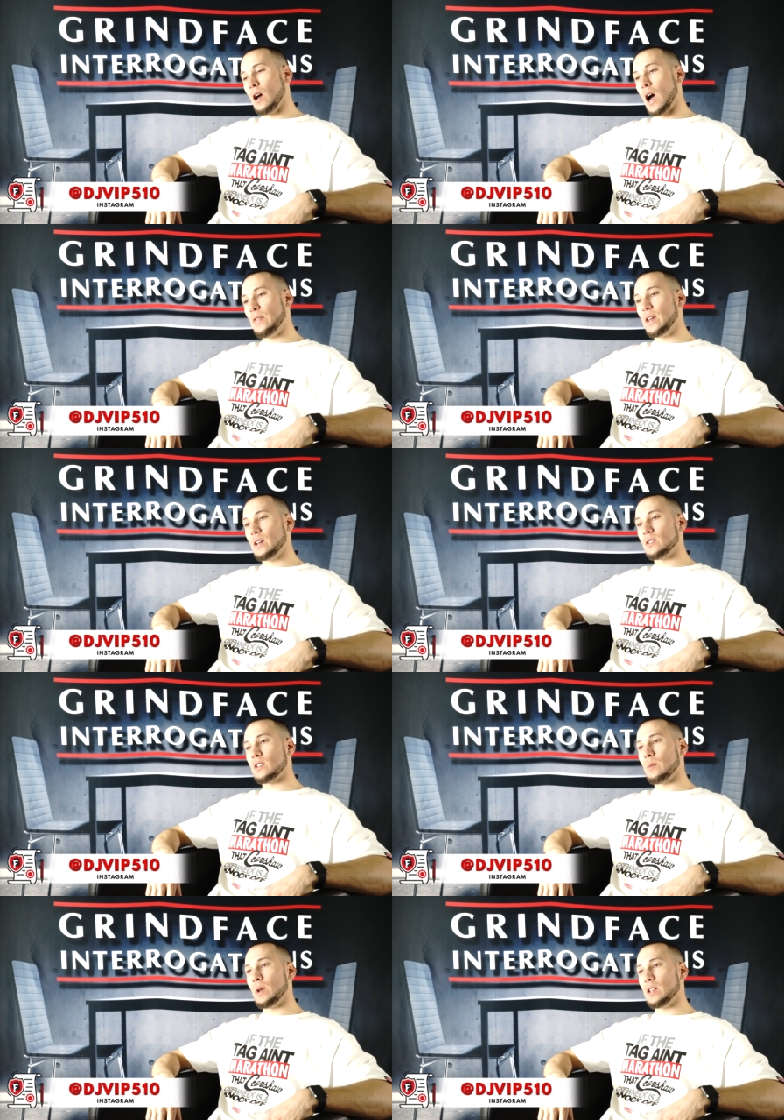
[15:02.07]
I think in
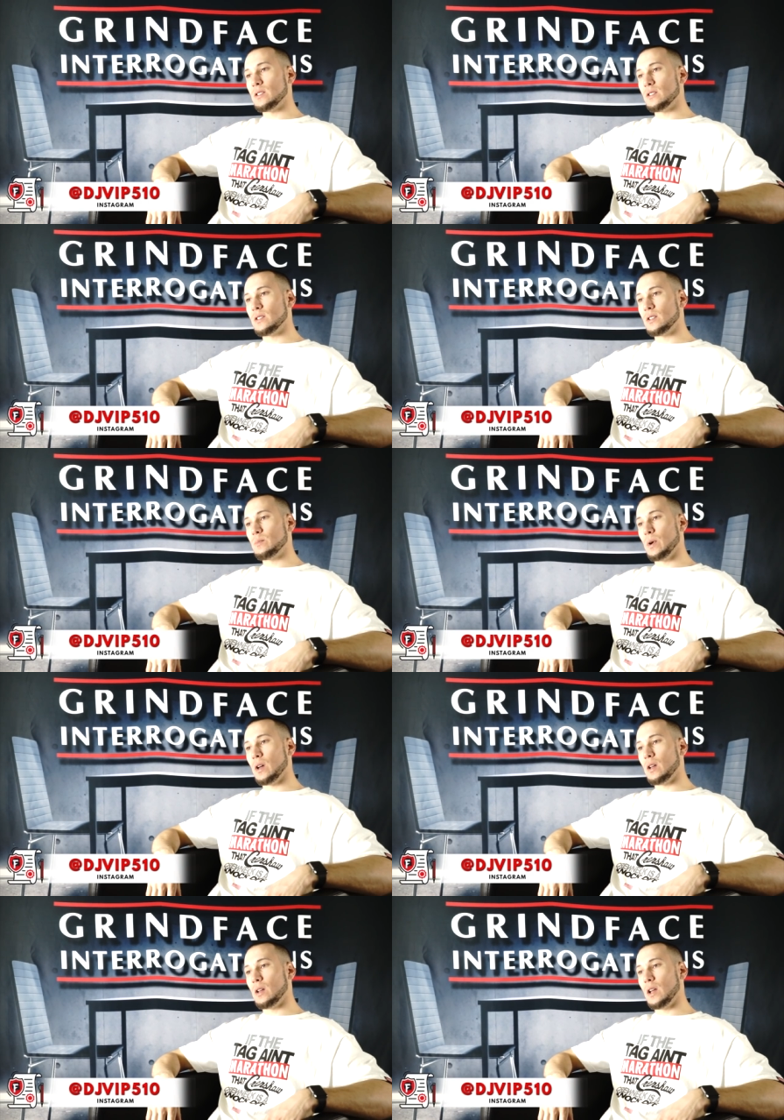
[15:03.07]
some instances,
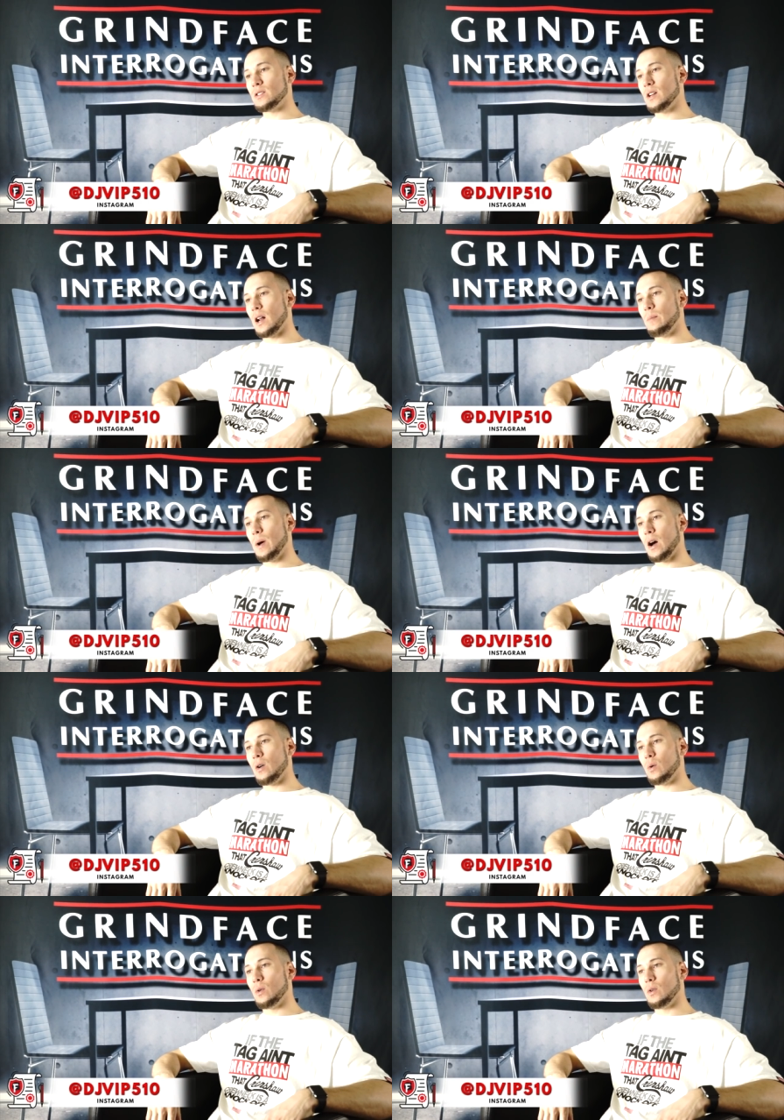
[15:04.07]
but it's not
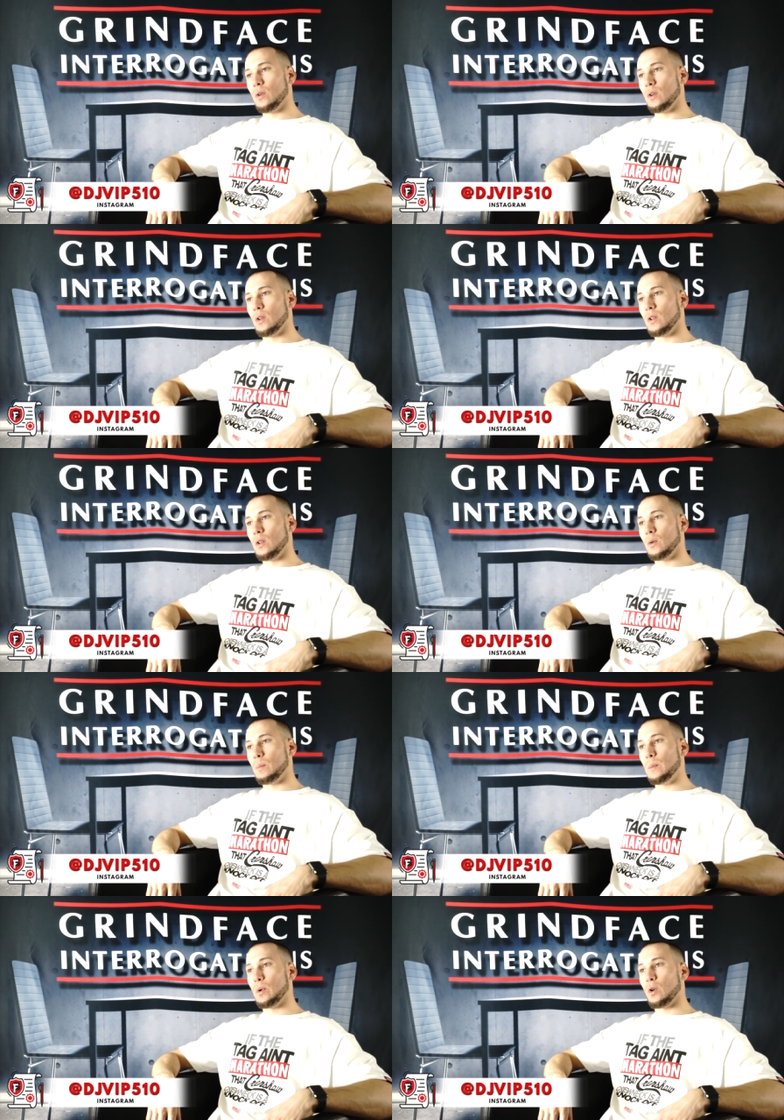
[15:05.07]
about
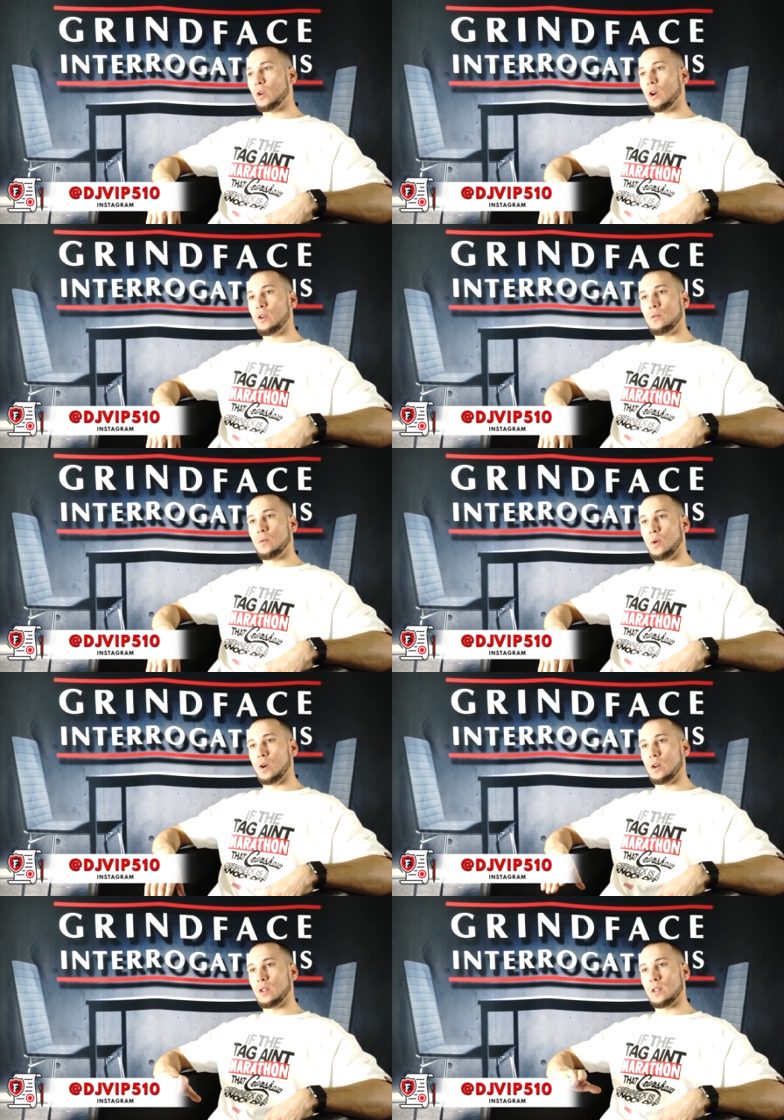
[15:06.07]
people don't go
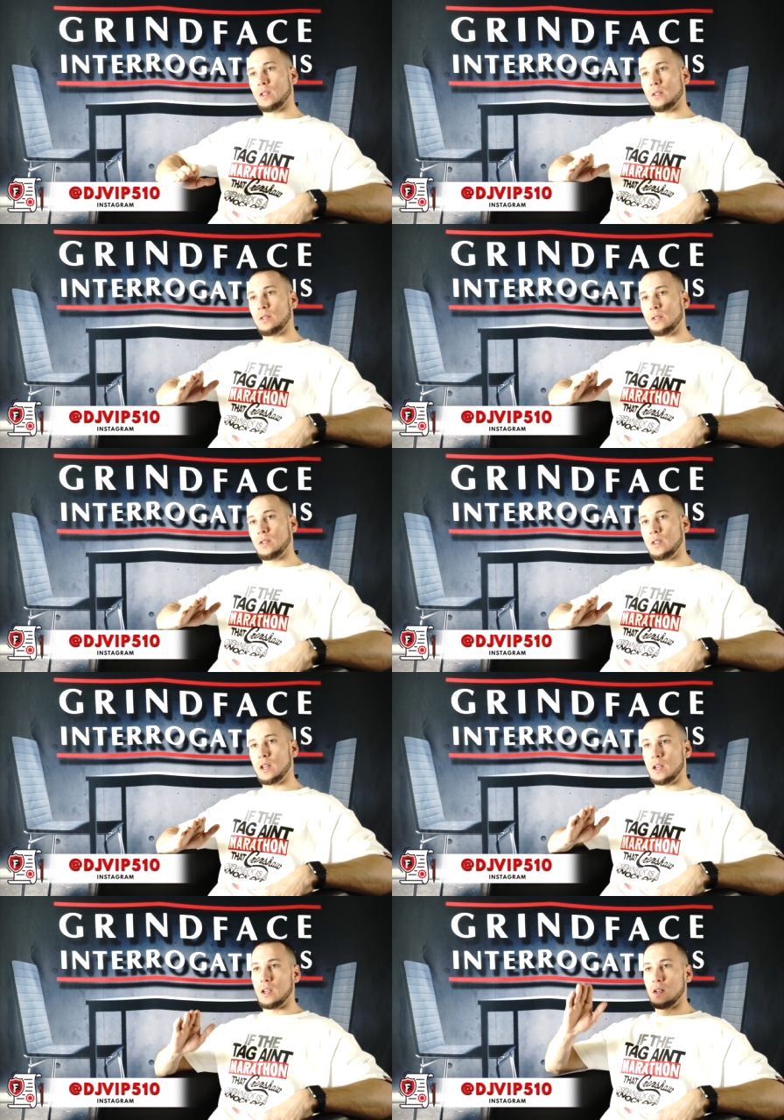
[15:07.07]
for
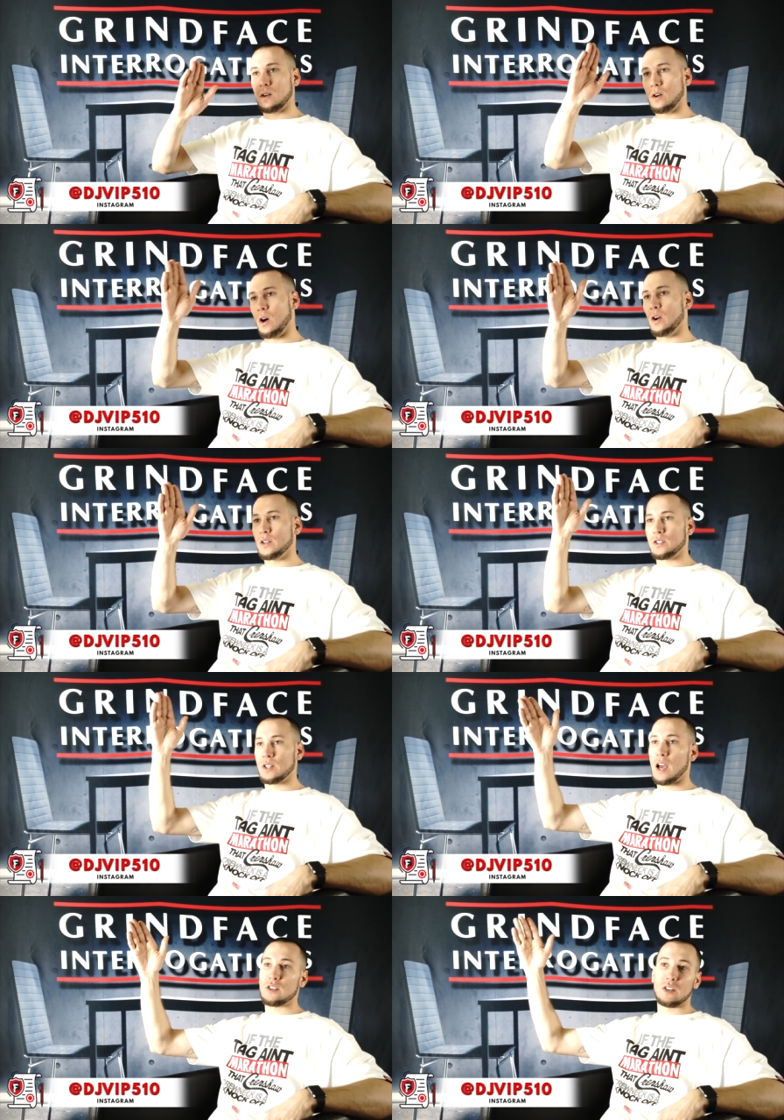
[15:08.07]
the artist
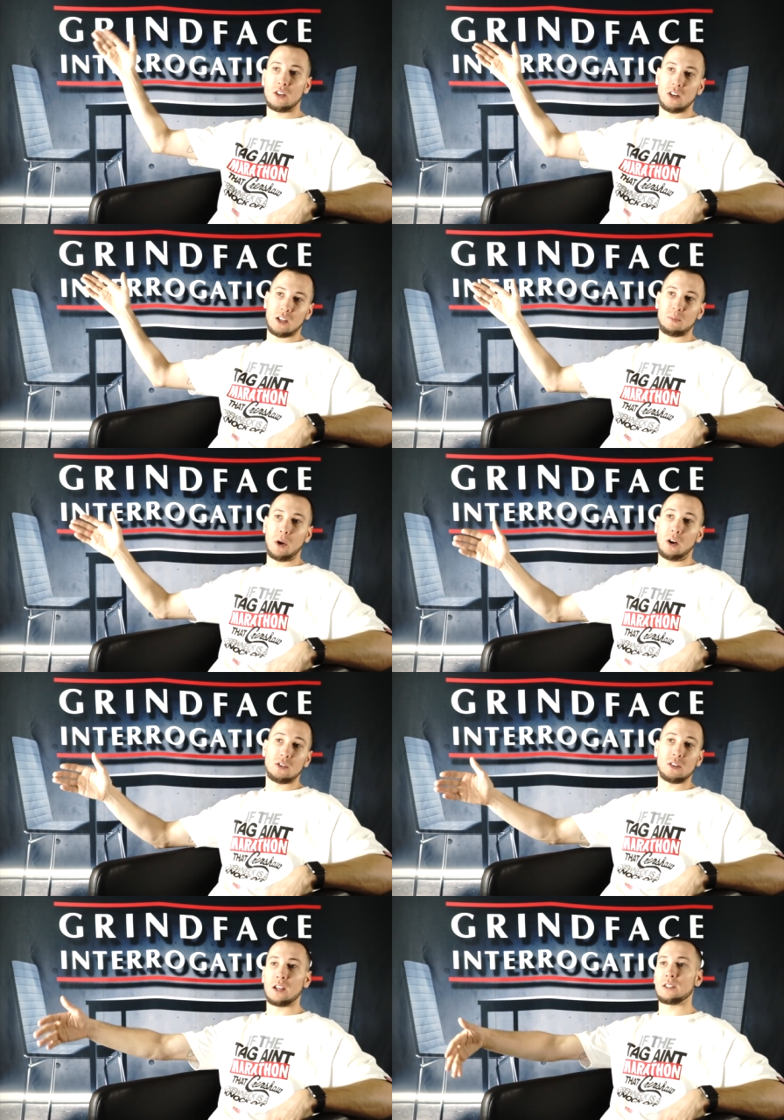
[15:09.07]
slash DJ
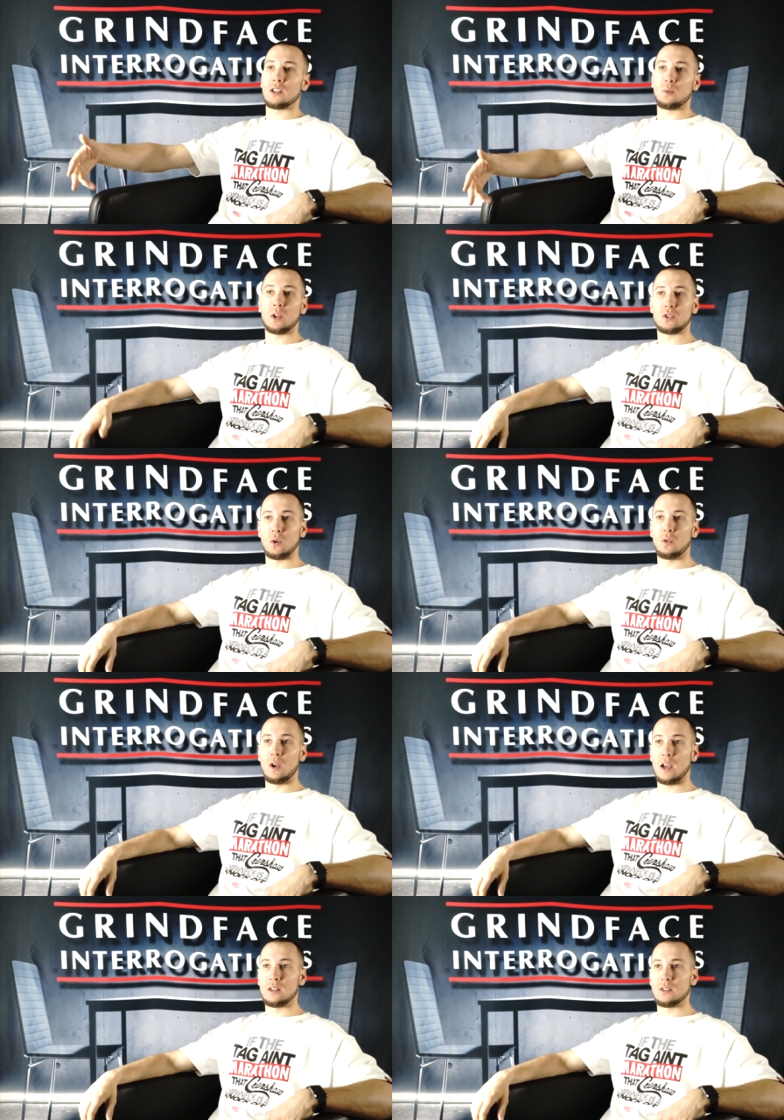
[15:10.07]
experience unless that's what it's sold
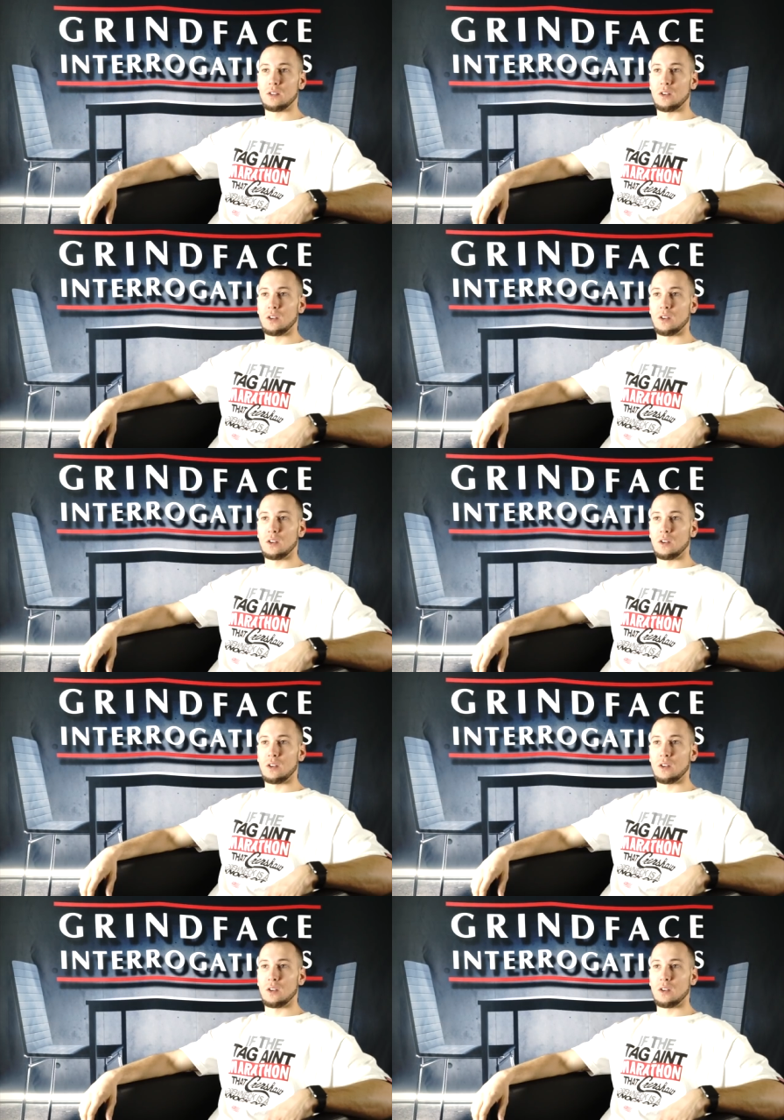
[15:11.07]
as.